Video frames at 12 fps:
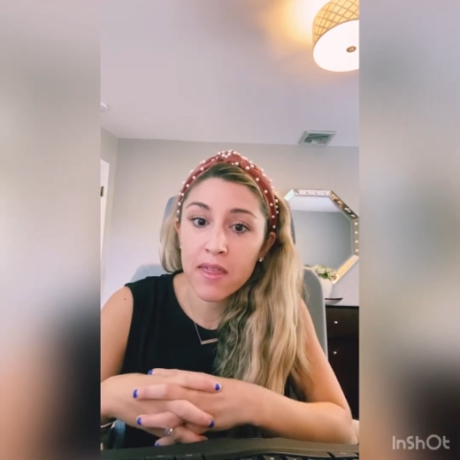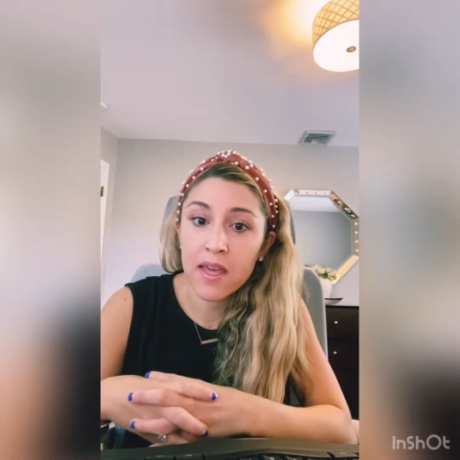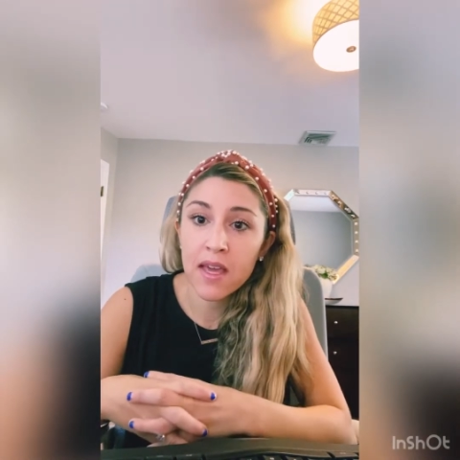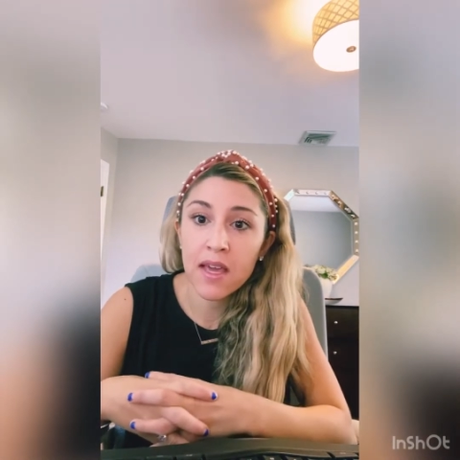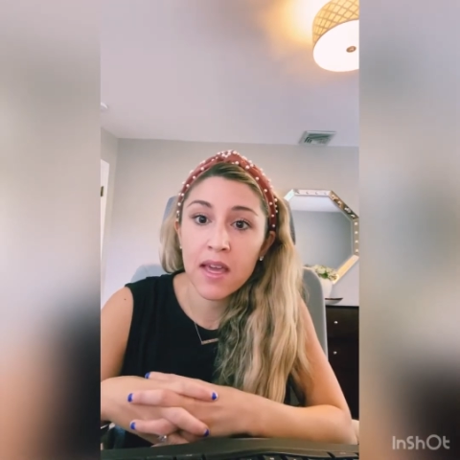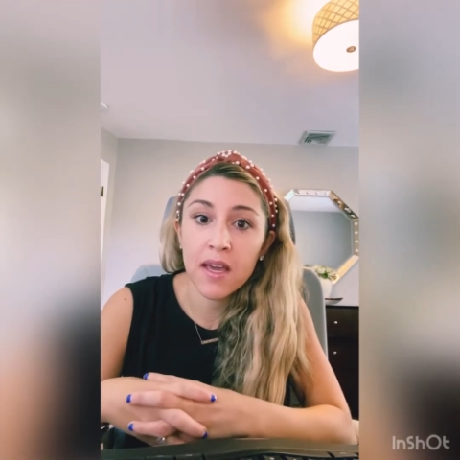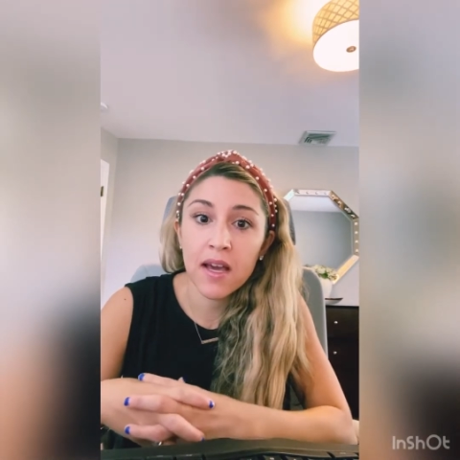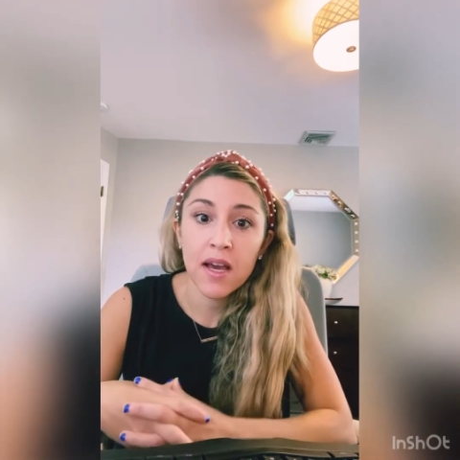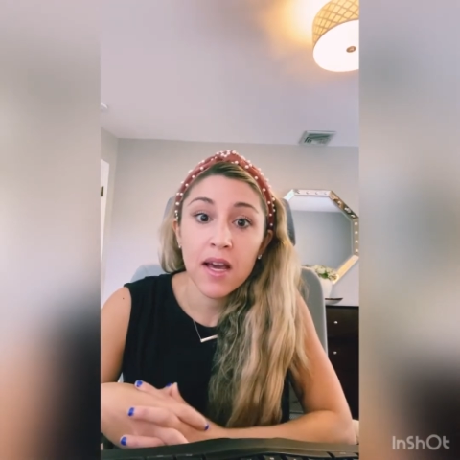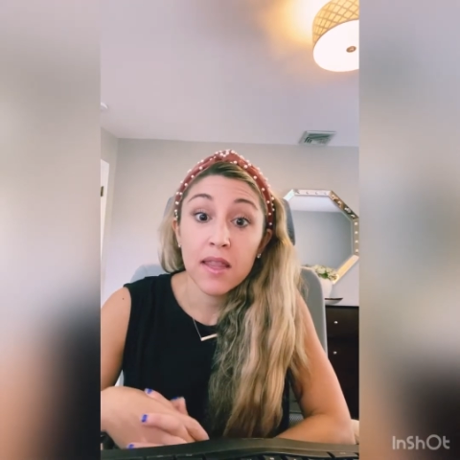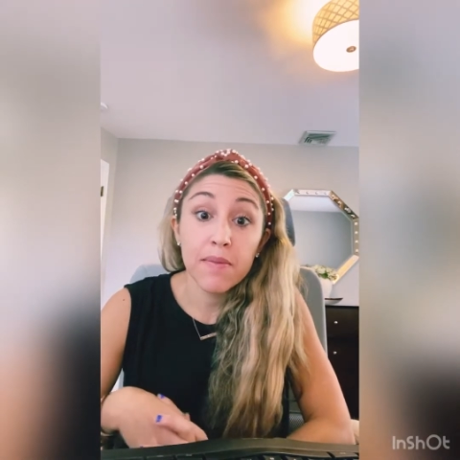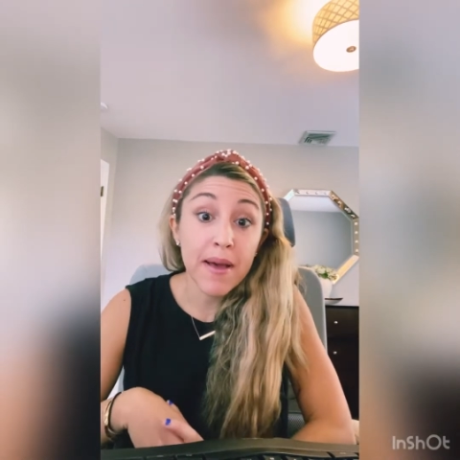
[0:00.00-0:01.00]
the
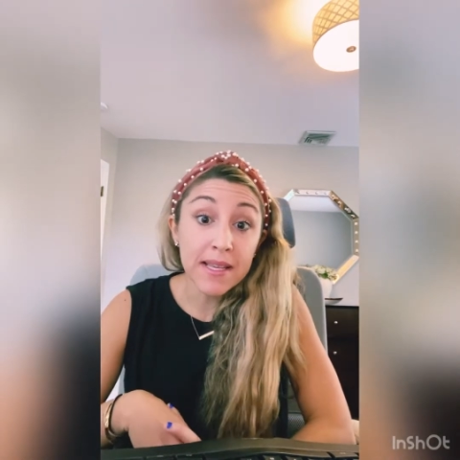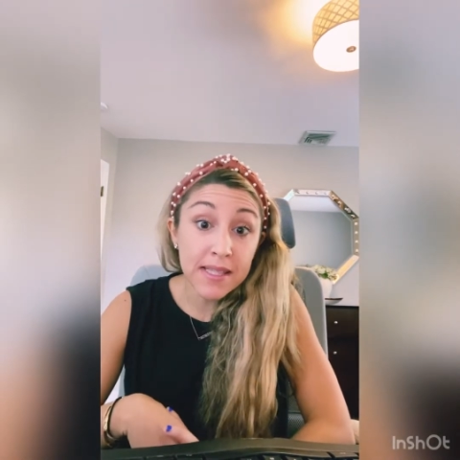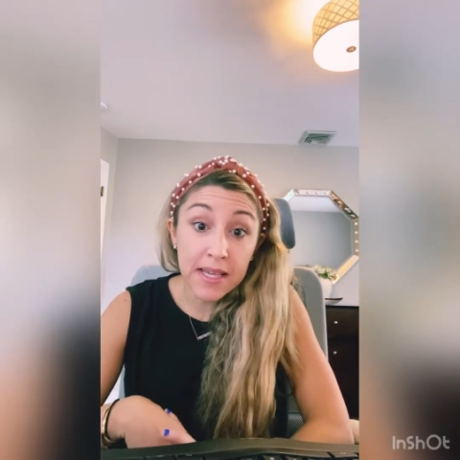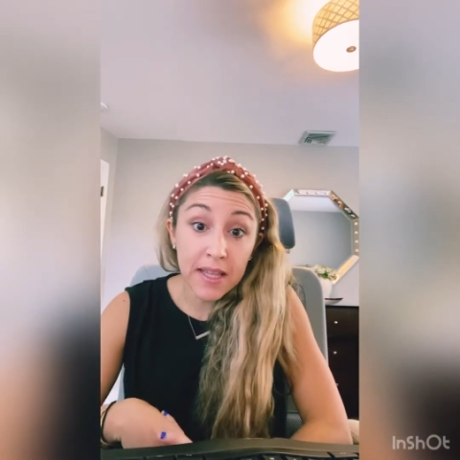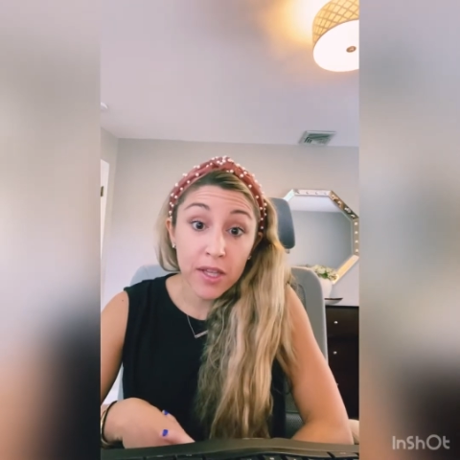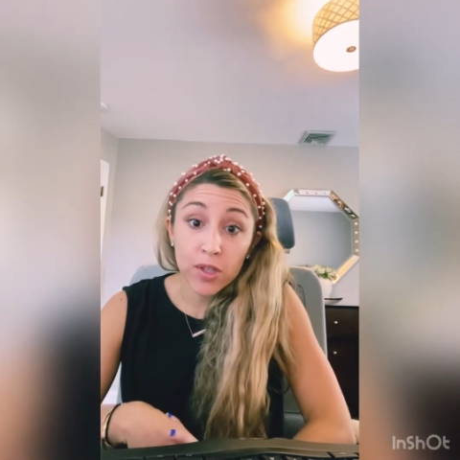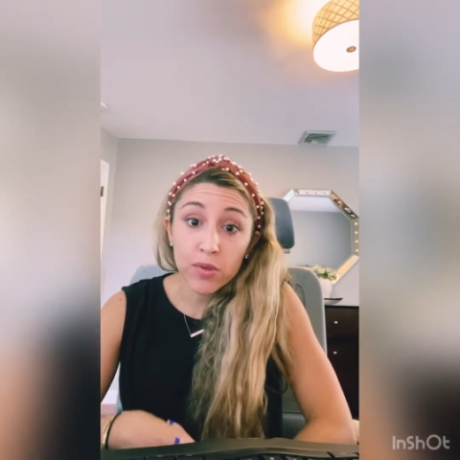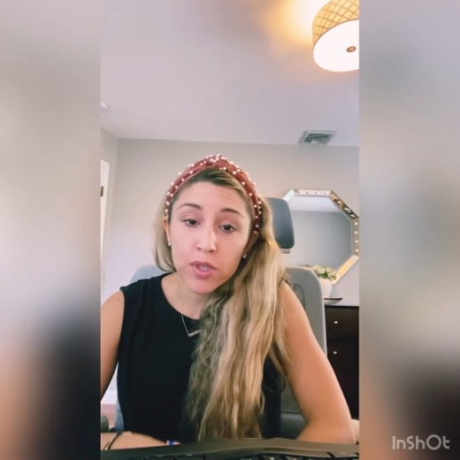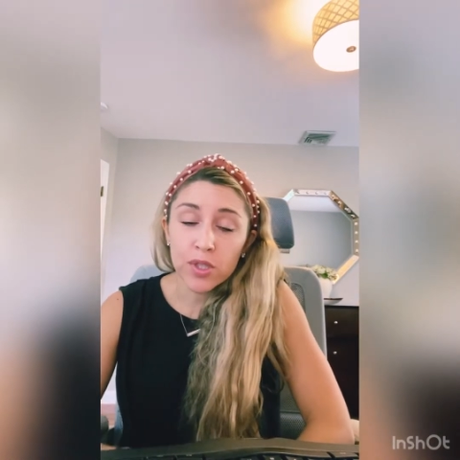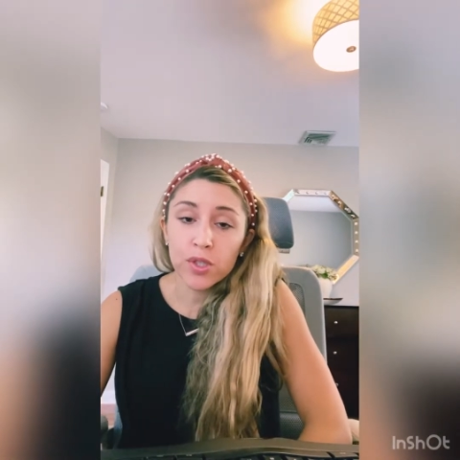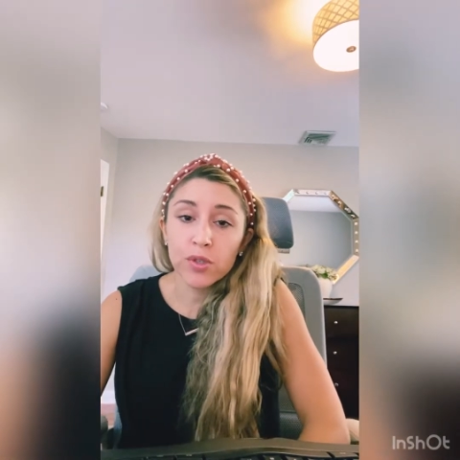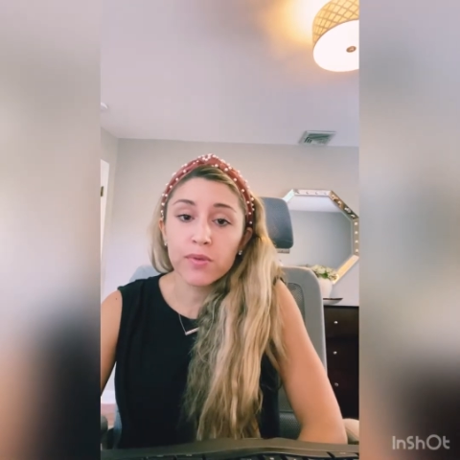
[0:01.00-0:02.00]
best thing that you
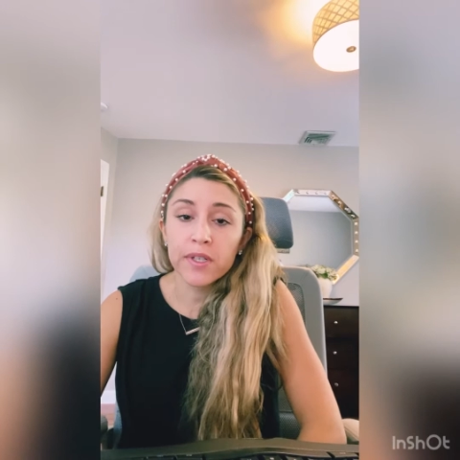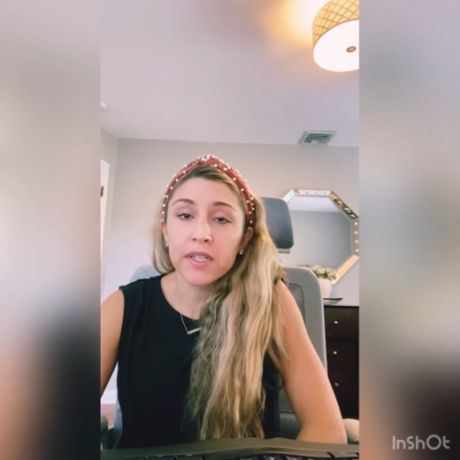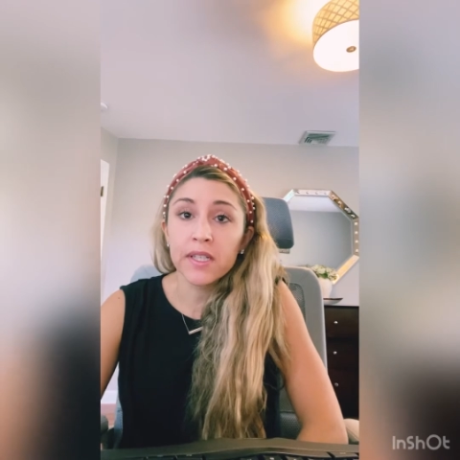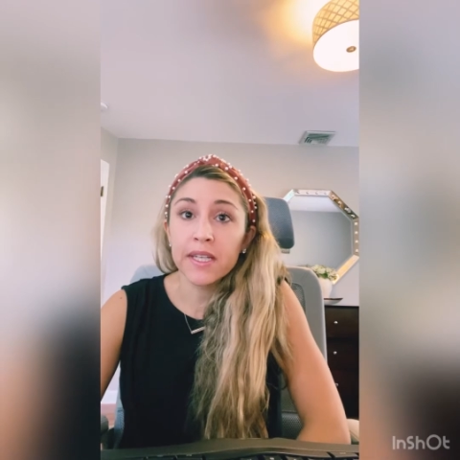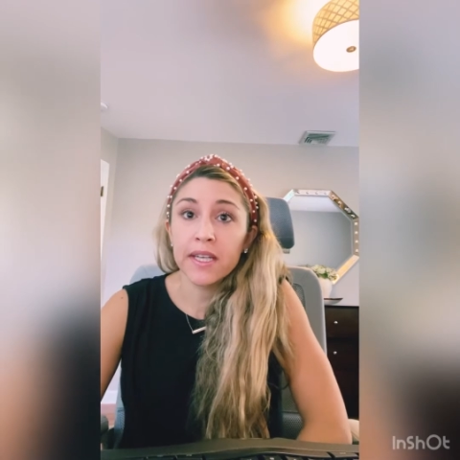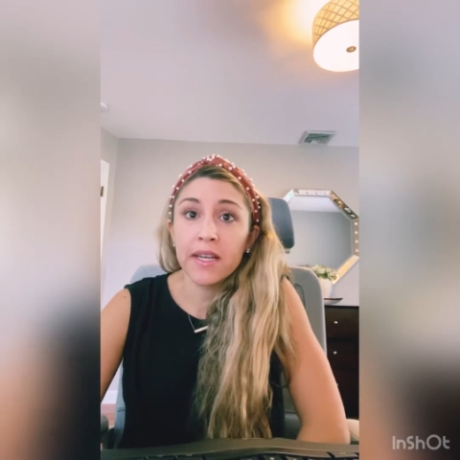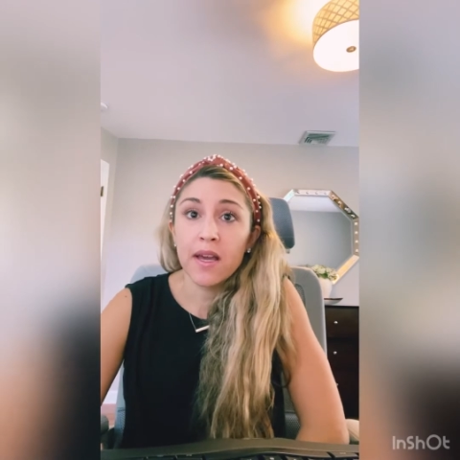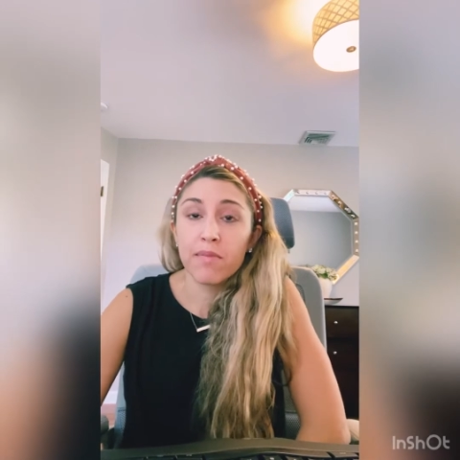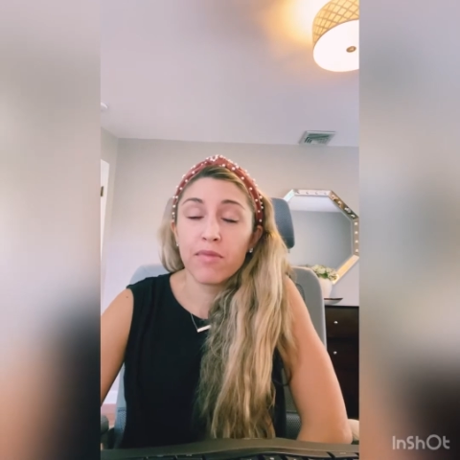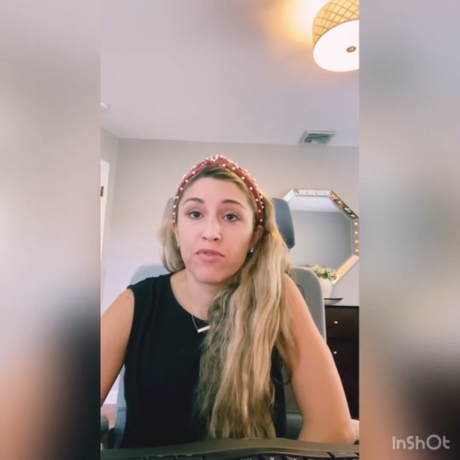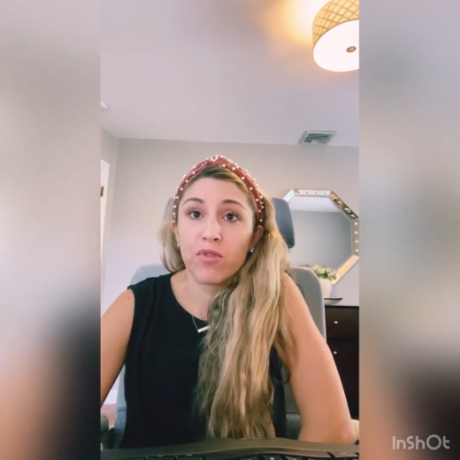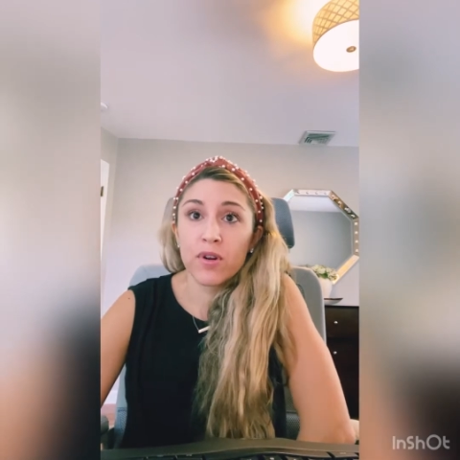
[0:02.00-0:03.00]
can do really
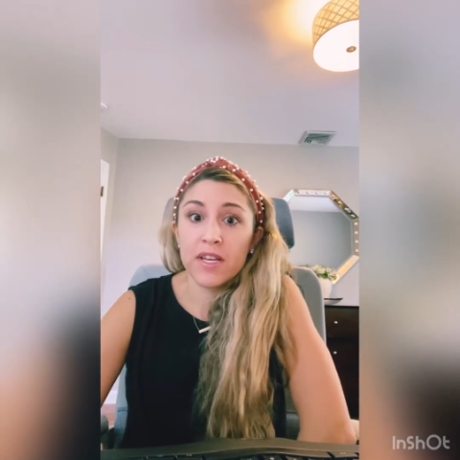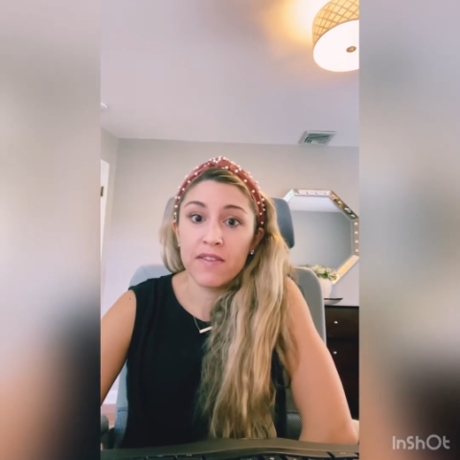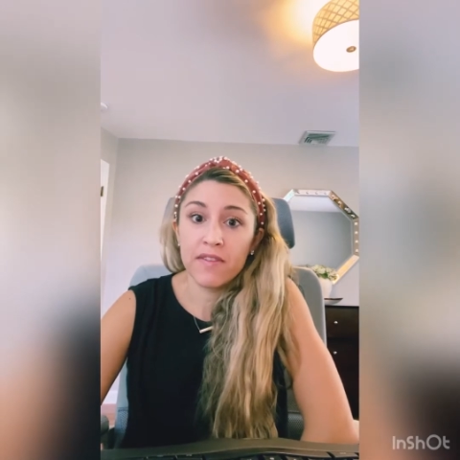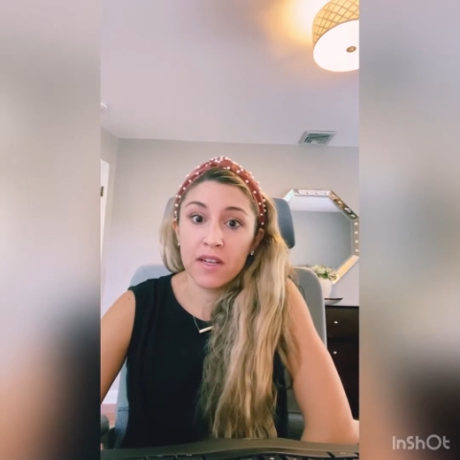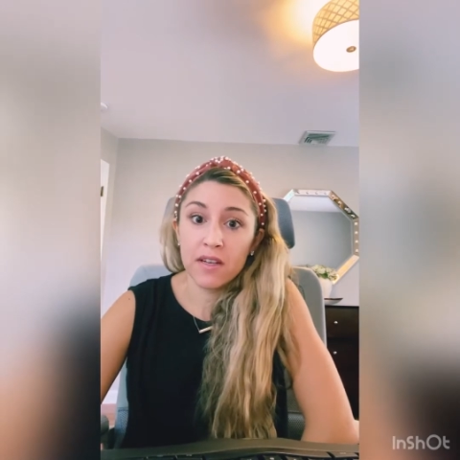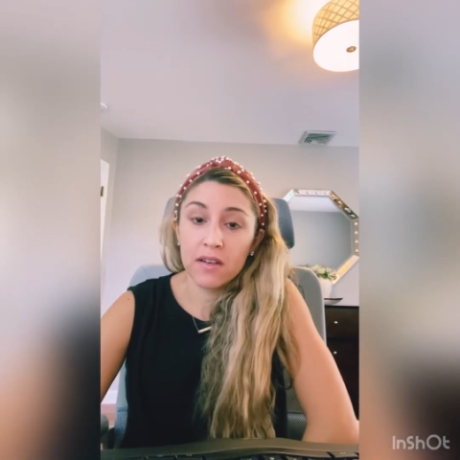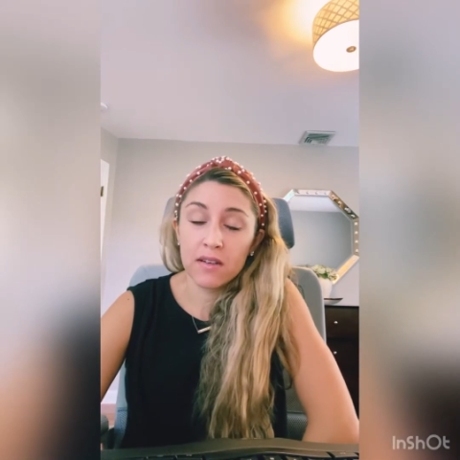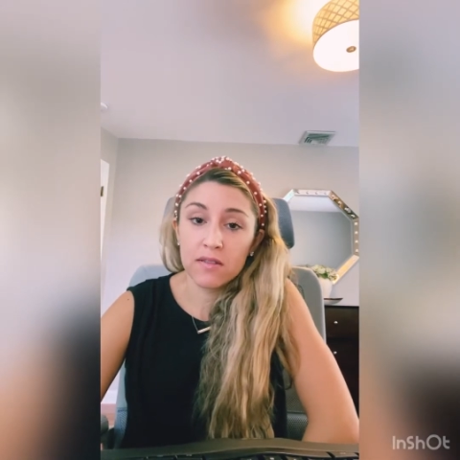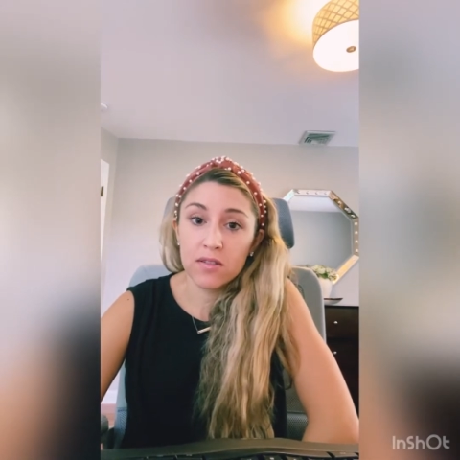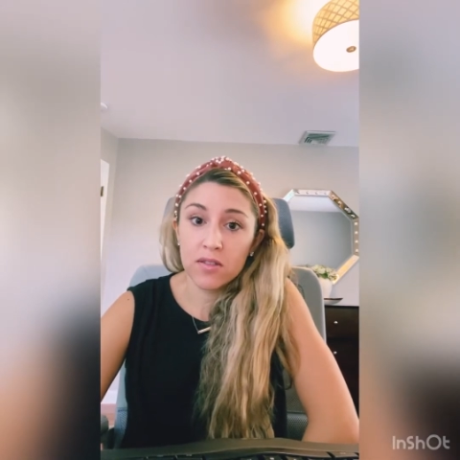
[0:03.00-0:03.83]
before even